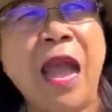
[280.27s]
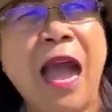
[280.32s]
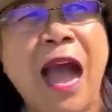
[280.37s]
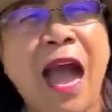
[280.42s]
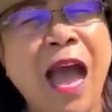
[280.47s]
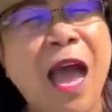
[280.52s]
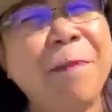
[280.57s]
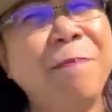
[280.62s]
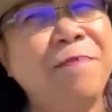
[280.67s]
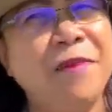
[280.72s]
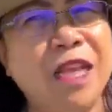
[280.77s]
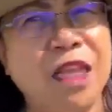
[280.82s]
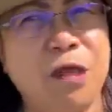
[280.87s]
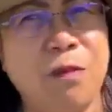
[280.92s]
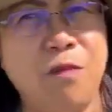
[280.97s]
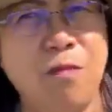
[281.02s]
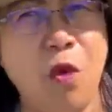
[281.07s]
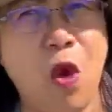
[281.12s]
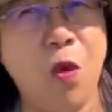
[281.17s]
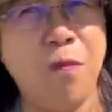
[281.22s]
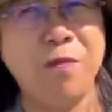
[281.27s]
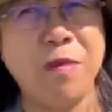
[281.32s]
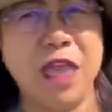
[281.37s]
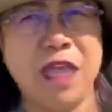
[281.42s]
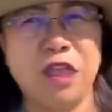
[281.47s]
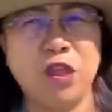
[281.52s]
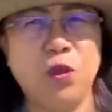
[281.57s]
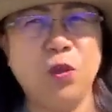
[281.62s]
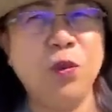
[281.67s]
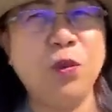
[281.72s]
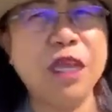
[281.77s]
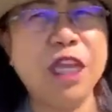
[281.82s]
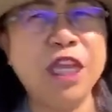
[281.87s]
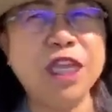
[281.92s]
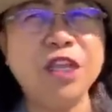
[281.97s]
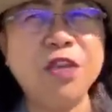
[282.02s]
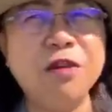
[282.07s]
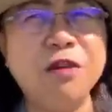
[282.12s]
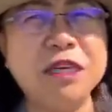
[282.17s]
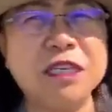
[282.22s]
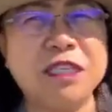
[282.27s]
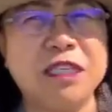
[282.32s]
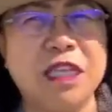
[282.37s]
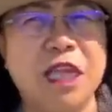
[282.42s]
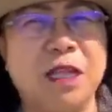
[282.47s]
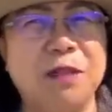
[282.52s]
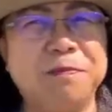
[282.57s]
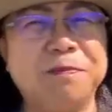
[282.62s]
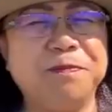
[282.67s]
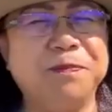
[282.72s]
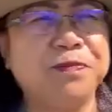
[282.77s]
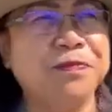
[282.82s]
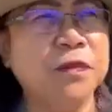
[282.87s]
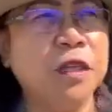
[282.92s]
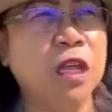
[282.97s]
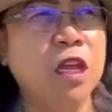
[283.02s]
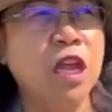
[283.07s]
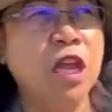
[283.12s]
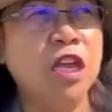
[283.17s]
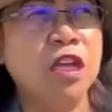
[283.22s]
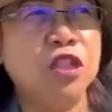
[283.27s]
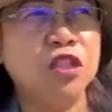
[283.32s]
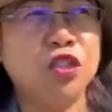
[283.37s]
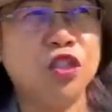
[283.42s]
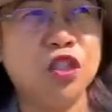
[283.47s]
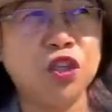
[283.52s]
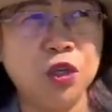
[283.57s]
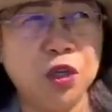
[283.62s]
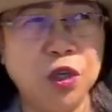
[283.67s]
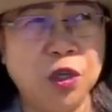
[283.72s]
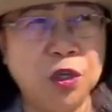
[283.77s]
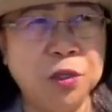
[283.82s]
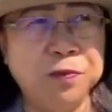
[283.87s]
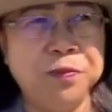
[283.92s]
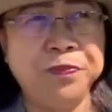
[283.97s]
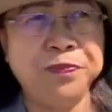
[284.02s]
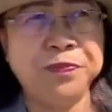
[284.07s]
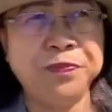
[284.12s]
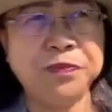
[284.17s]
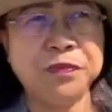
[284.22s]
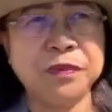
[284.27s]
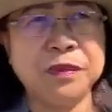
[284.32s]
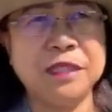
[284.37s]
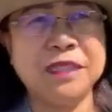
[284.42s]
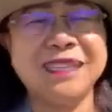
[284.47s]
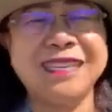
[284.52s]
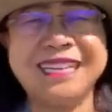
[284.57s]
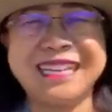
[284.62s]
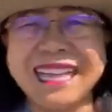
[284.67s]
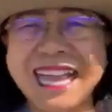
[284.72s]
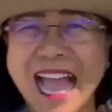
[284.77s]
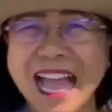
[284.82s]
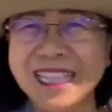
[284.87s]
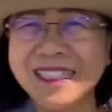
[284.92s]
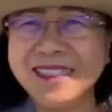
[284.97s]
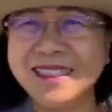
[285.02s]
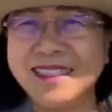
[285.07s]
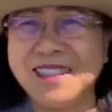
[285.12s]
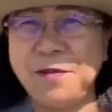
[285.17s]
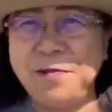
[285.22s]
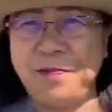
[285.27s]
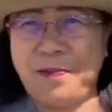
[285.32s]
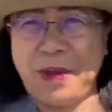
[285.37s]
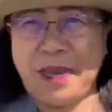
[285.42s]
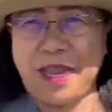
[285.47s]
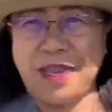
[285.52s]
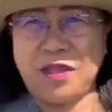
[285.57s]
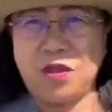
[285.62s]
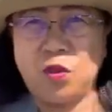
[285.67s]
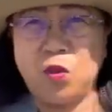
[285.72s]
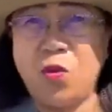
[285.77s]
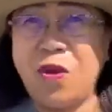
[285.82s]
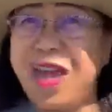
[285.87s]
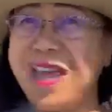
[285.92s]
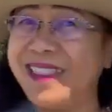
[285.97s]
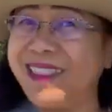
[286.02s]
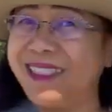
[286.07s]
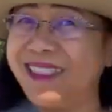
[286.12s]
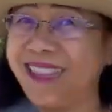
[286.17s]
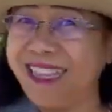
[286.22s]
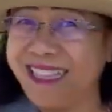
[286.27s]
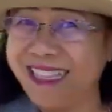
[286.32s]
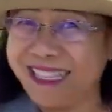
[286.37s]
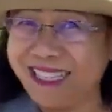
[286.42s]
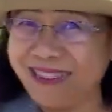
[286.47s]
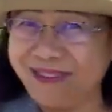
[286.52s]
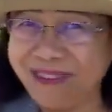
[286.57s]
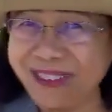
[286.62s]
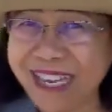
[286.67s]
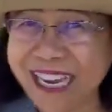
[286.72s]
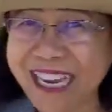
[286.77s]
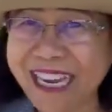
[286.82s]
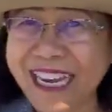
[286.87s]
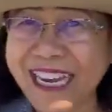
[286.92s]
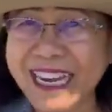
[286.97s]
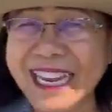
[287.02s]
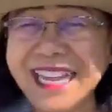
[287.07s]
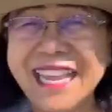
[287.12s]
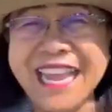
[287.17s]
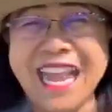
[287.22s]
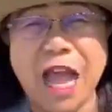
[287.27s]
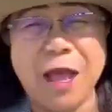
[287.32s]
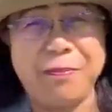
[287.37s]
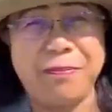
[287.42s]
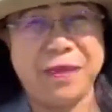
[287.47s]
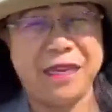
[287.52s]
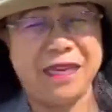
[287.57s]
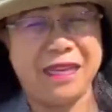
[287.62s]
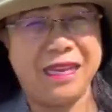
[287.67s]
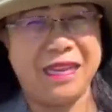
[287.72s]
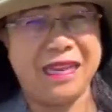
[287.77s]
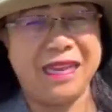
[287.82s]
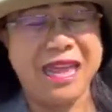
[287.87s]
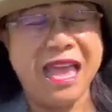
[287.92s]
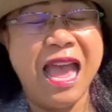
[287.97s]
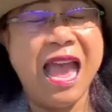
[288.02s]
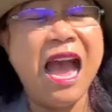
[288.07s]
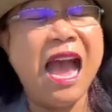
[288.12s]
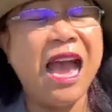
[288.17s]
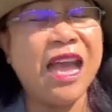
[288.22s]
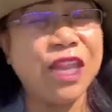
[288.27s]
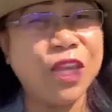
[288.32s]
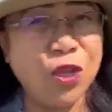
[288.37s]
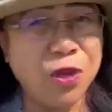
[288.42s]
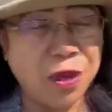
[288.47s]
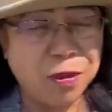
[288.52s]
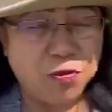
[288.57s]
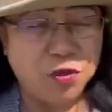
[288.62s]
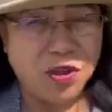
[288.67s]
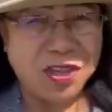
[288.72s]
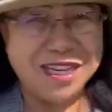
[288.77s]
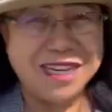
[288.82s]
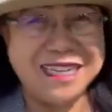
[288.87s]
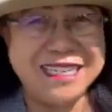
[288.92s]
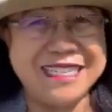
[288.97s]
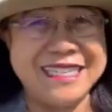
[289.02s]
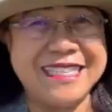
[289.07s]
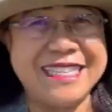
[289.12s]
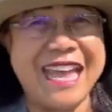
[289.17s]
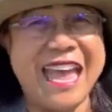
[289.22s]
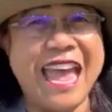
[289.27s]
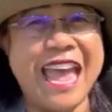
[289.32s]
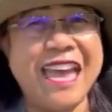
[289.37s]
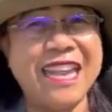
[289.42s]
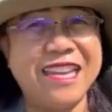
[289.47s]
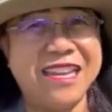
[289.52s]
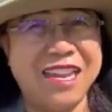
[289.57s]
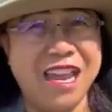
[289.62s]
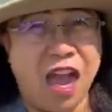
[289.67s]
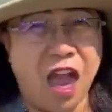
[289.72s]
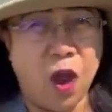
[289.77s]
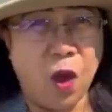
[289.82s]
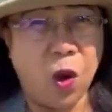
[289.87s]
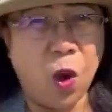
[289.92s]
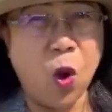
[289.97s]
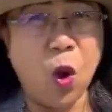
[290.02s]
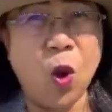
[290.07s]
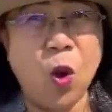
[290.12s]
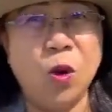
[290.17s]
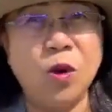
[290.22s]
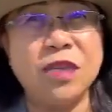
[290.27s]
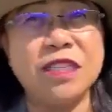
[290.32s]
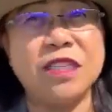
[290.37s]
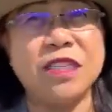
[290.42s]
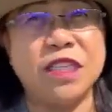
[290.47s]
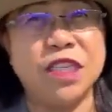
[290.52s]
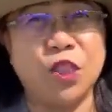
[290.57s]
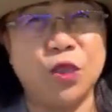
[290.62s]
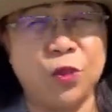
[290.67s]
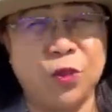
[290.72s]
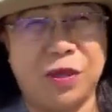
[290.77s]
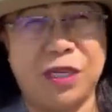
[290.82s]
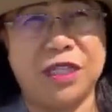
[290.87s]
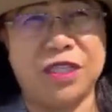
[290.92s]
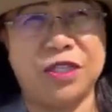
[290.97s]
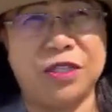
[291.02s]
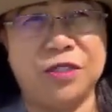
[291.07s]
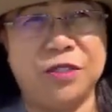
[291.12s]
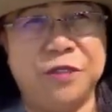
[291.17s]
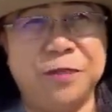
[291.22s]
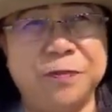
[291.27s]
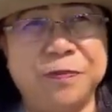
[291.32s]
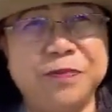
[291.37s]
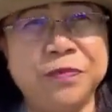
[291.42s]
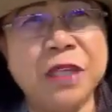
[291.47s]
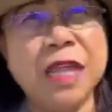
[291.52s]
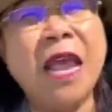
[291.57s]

have that moment with yourself to contemplate what is really happening, and you have to understand the whole situation.